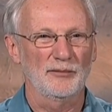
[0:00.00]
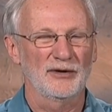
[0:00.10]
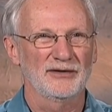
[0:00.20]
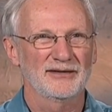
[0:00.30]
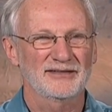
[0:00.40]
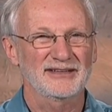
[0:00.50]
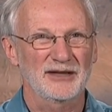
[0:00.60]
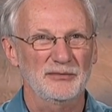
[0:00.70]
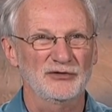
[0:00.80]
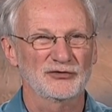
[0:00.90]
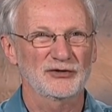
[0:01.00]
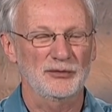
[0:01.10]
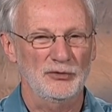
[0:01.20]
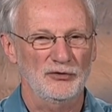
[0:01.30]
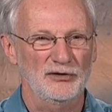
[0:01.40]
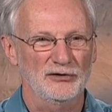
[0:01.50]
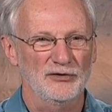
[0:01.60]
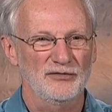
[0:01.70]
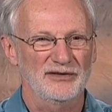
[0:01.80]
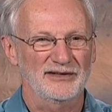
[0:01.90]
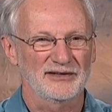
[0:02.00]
I think that means Community Living